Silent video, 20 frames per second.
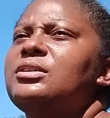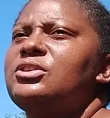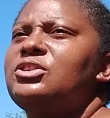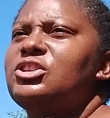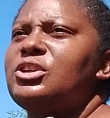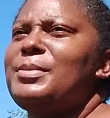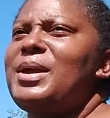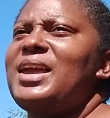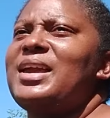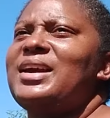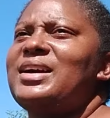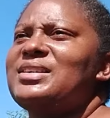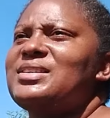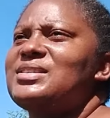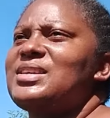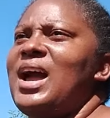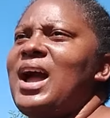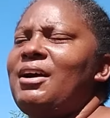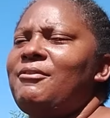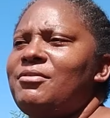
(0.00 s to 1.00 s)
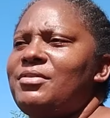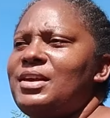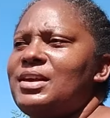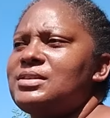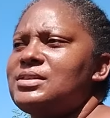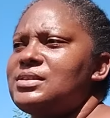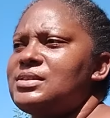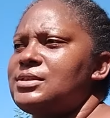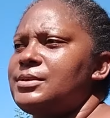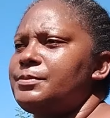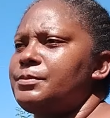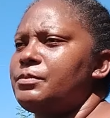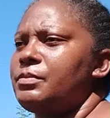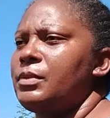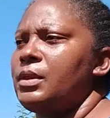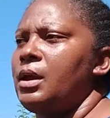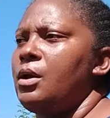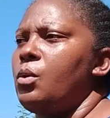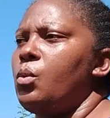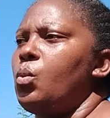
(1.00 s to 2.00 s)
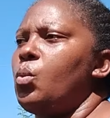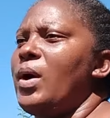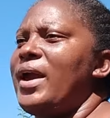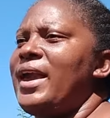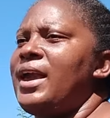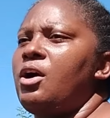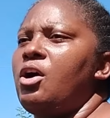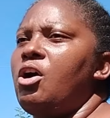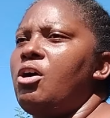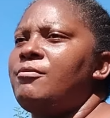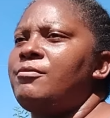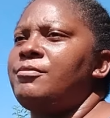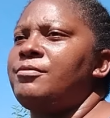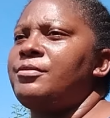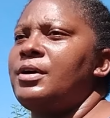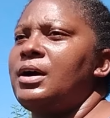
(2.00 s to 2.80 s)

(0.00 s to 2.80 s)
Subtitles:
Jamaicans have this way of